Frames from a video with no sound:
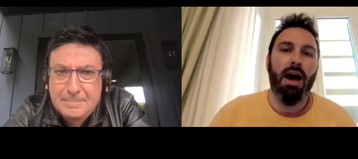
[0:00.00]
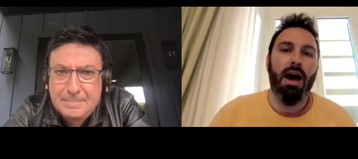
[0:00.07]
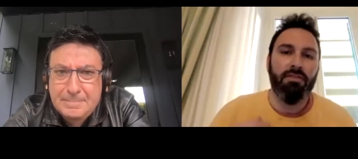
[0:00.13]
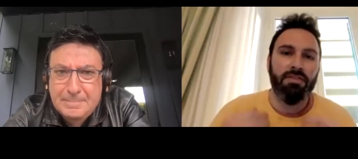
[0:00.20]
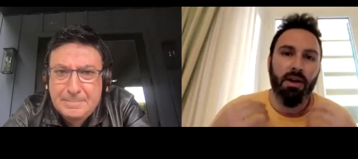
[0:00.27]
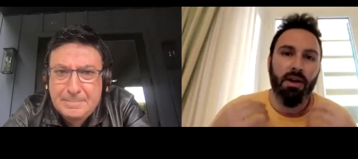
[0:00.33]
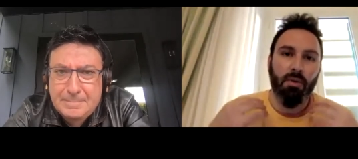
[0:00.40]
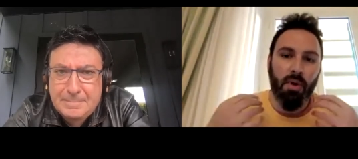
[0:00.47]

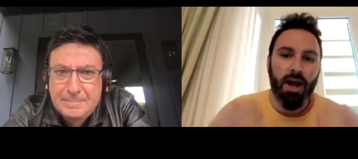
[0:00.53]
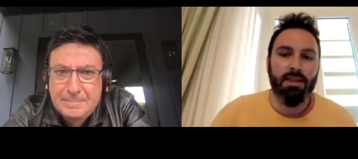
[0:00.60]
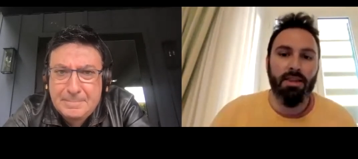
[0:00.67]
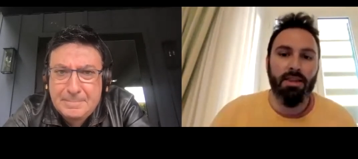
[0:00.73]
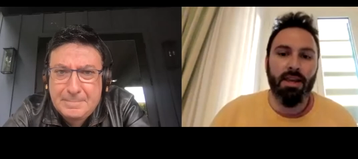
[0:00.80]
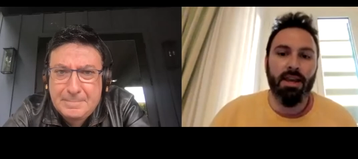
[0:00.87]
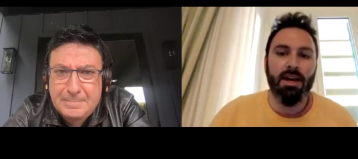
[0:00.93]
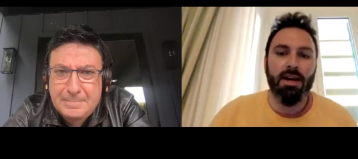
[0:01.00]
Speaker 1: after
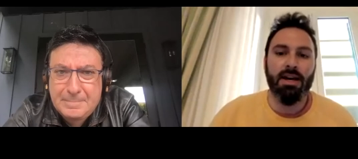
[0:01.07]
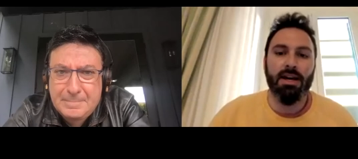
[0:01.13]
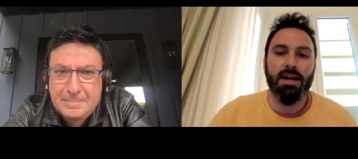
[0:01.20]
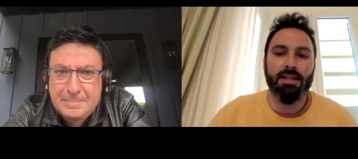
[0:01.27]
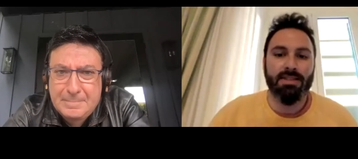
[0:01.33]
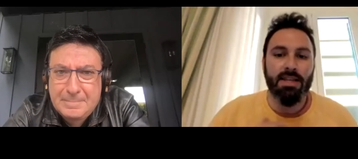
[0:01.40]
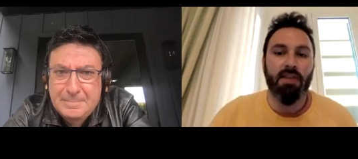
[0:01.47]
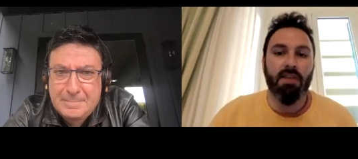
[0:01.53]
writing
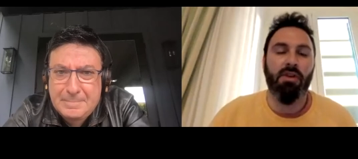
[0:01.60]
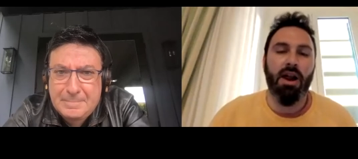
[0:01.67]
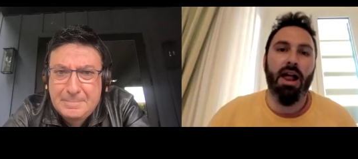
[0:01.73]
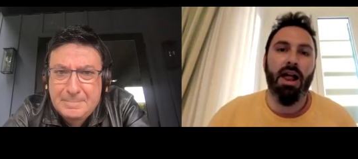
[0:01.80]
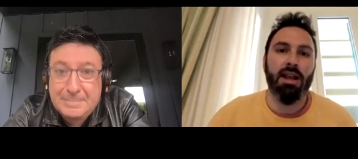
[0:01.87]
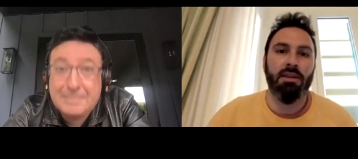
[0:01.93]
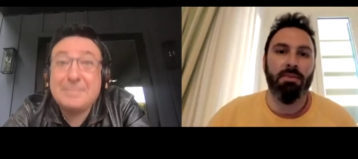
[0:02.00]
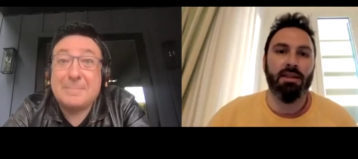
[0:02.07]
several
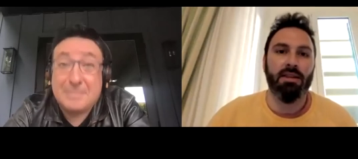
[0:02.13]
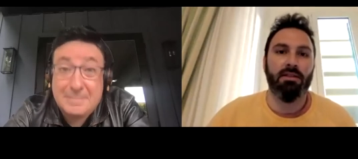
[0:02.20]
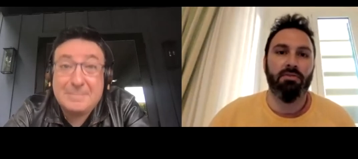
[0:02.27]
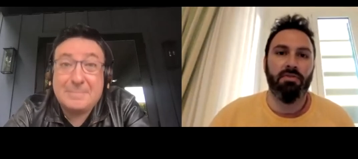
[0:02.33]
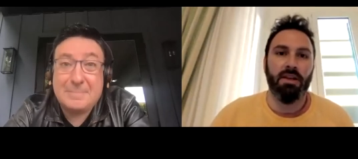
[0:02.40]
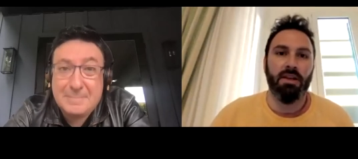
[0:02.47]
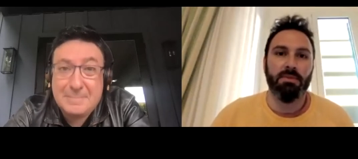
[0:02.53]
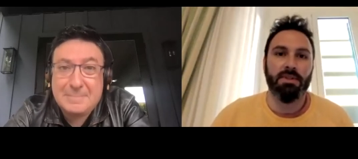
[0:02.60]
animated
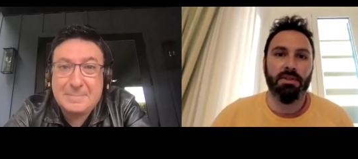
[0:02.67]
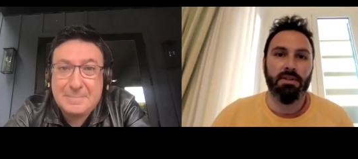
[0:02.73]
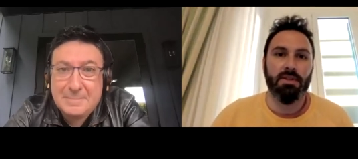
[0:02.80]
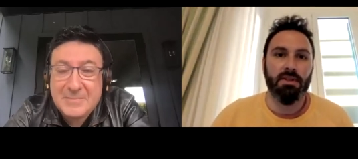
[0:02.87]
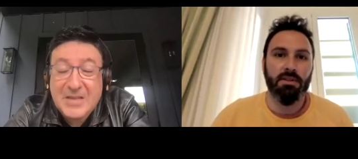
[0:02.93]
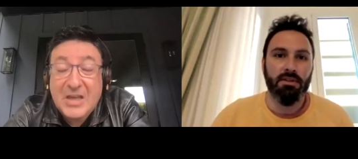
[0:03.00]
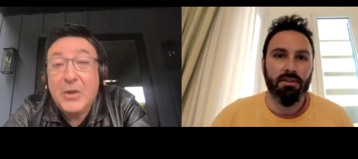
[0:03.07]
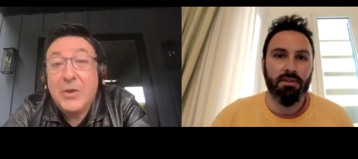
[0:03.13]
films?
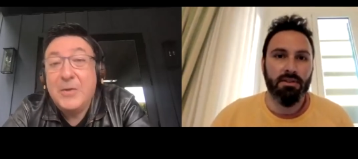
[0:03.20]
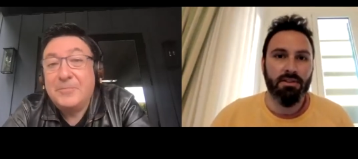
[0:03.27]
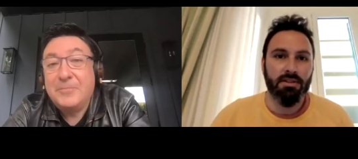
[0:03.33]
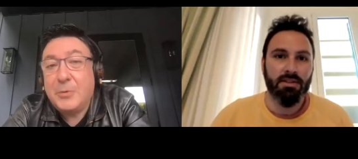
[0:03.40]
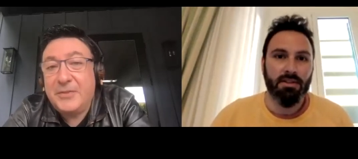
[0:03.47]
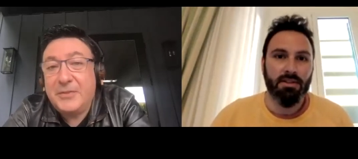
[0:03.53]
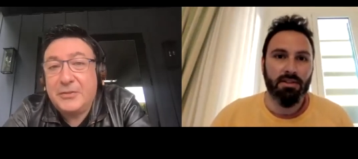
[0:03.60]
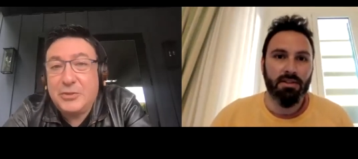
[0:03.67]
Speaker 2: Well,
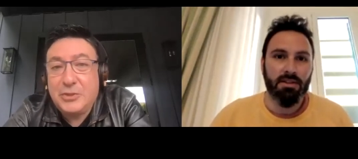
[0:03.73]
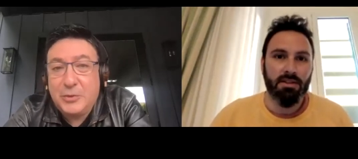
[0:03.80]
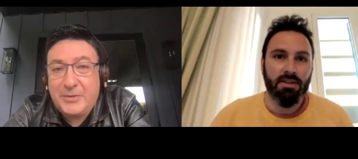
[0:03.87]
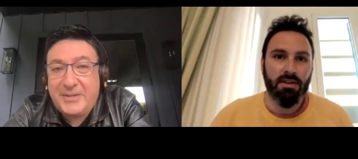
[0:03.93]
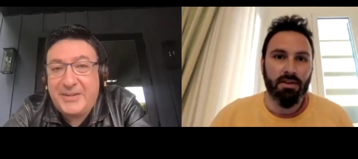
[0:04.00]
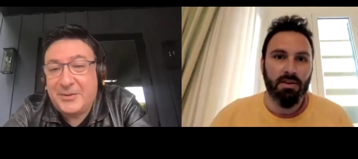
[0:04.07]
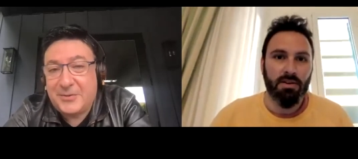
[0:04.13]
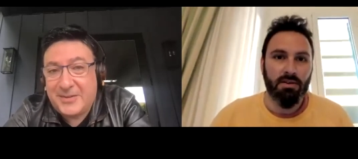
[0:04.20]
the joke
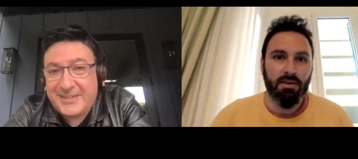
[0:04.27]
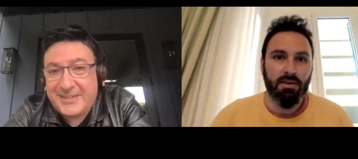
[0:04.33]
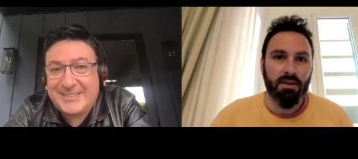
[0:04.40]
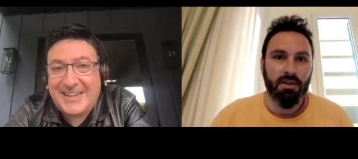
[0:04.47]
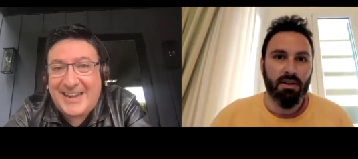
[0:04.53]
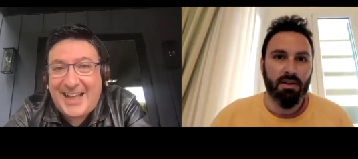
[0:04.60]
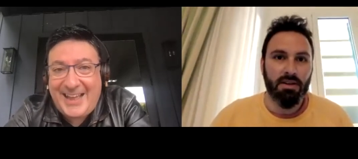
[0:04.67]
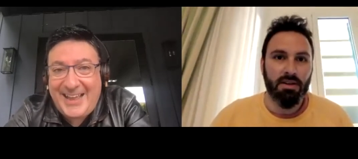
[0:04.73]
here is that
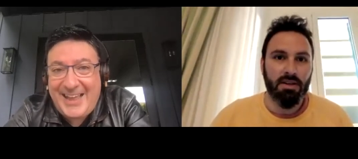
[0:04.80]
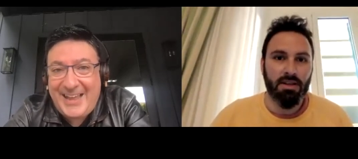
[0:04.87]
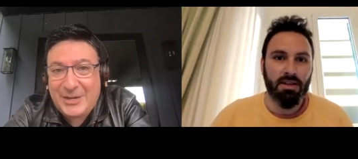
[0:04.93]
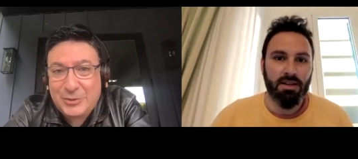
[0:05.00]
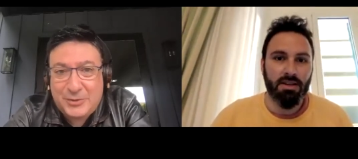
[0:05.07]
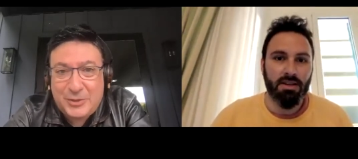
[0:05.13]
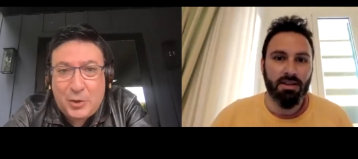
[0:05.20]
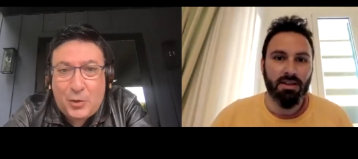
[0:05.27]
I
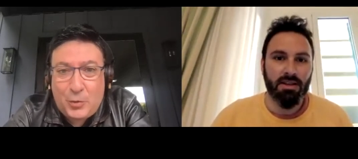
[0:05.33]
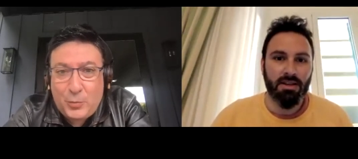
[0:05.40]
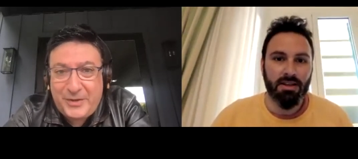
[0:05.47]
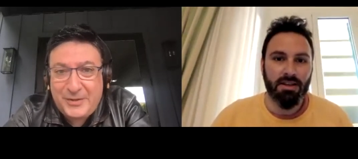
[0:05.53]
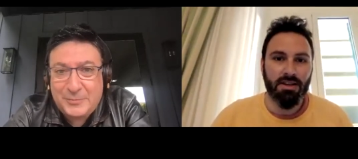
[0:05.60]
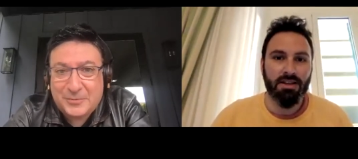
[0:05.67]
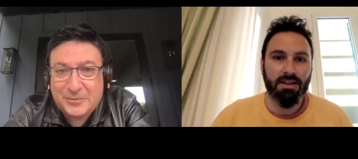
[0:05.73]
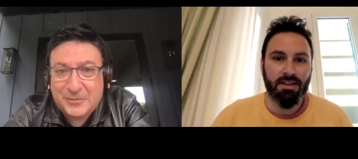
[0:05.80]
actually always
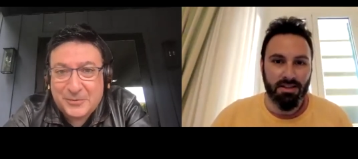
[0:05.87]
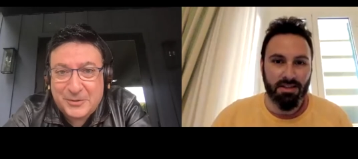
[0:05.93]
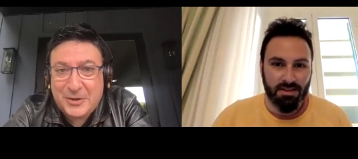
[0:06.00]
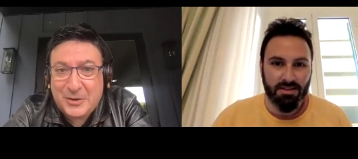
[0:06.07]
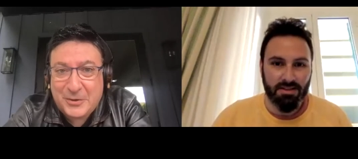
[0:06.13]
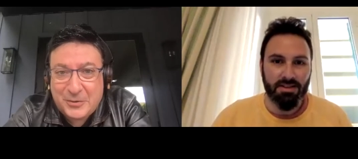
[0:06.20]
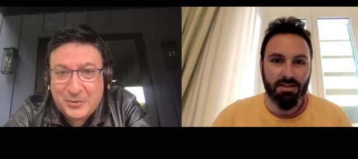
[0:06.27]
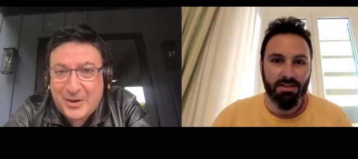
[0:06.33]
preferred
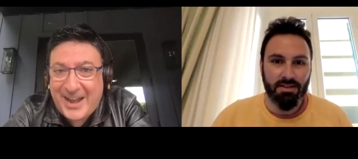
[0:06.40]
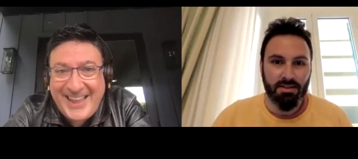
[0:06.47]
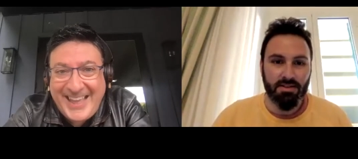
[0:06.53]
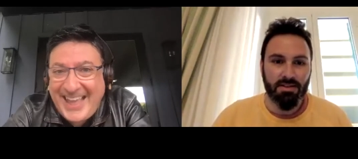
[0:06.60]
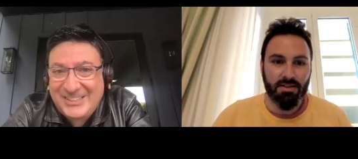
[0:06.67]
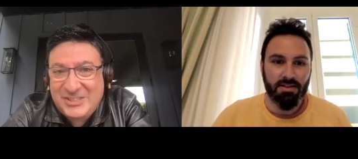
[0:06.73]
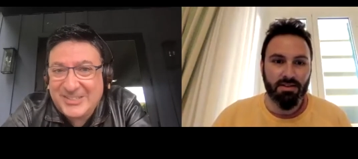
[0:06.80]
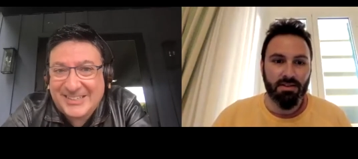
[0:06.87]
horror. I
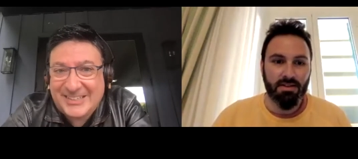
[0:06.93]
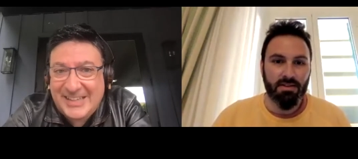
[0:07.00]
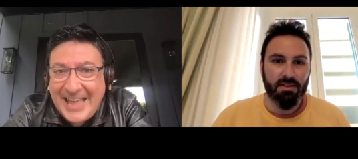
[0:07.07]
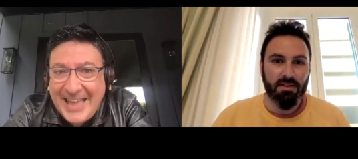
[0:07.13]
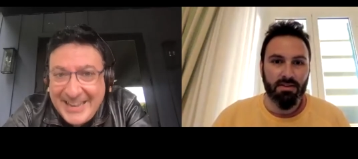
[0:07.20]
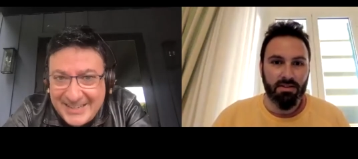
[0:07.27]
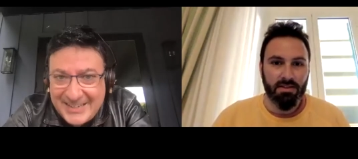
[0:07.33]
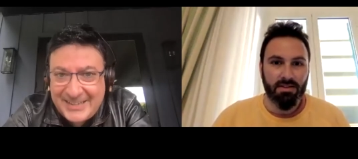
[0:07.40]
just
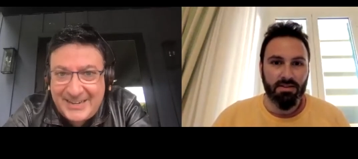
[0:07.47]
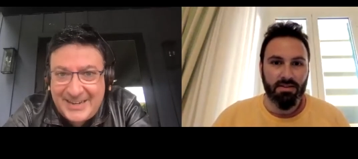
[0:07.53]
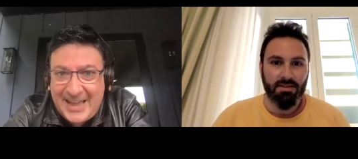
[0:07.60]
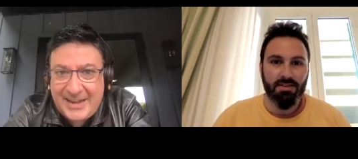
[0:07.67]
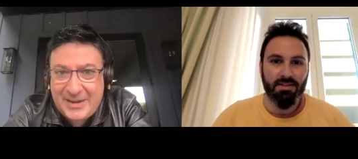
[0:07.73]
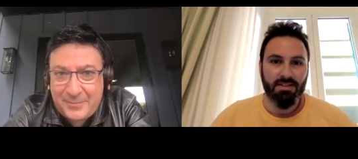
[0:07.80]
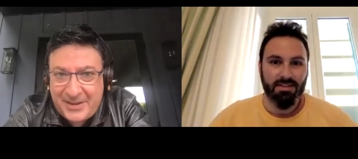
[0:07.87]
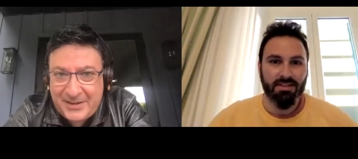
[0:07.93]
landed in
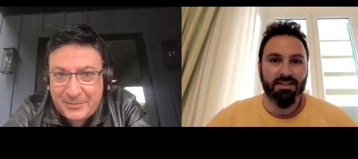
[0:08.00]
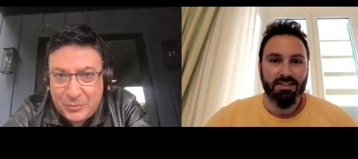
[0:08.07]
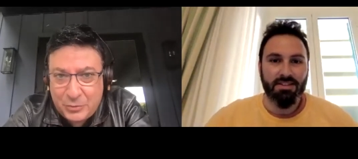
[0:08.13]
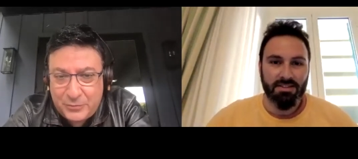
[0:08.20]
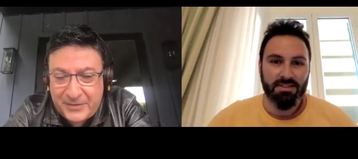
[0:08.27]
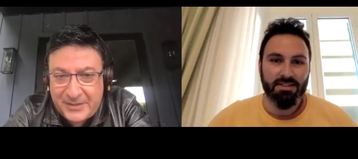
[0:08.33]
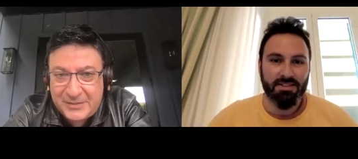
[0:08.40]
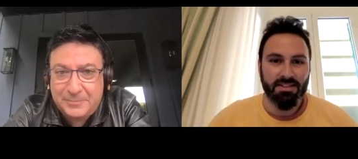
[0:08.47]
animated
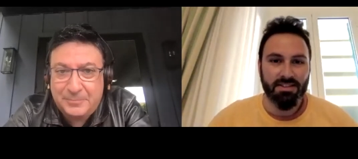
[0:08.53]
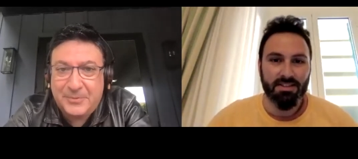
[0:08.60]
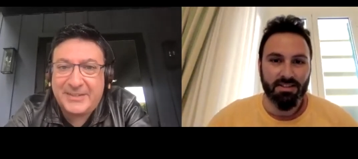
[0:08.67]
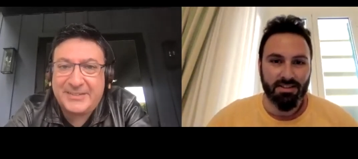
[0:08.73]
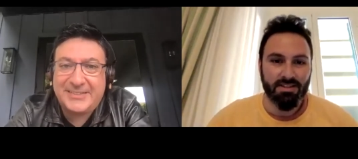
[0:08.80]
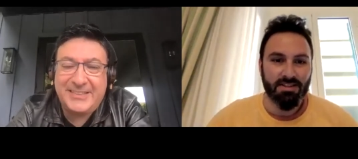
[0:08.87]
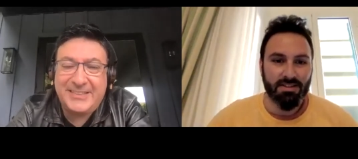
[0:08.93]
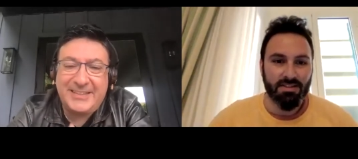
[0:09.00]
movies. But
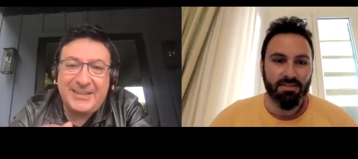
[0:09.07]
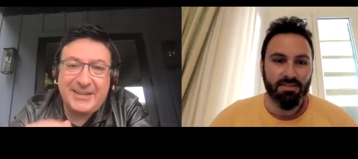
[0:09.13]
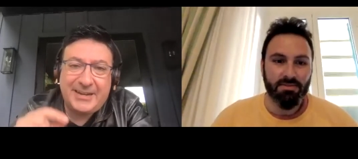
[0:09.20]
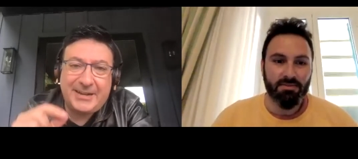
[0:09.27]
the